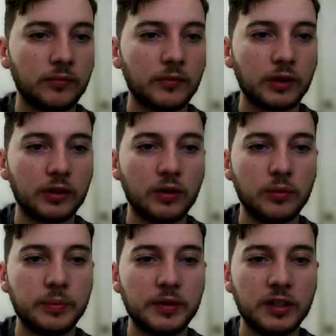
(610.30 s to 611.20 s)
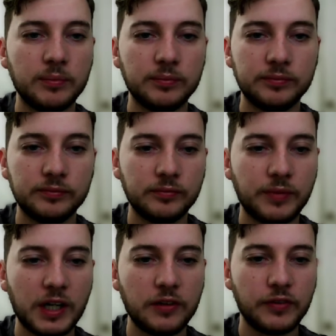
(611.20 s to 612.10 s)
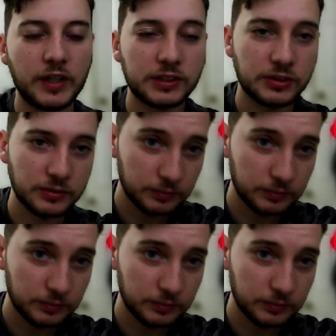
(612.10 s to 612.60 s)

I'm gonna open up Firefox,